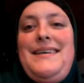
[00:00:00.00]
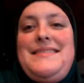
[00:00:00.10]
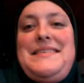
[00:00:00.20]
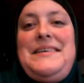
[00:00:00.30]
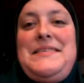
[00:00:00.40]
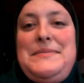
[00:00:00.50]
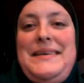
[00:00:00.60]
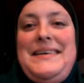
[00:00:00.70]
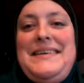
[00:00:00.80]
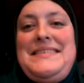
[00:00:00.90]
So here's what
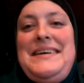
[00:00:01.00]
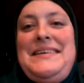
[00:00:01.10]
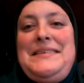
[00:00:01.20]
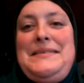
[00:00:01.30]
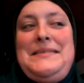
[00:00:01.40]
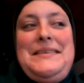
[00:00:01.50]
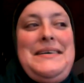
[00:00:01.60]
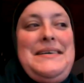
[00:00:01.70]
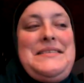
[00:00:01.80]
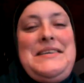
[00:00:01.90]
Dr.
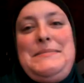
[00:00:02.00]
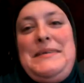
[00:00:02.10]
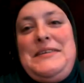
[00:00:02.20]
John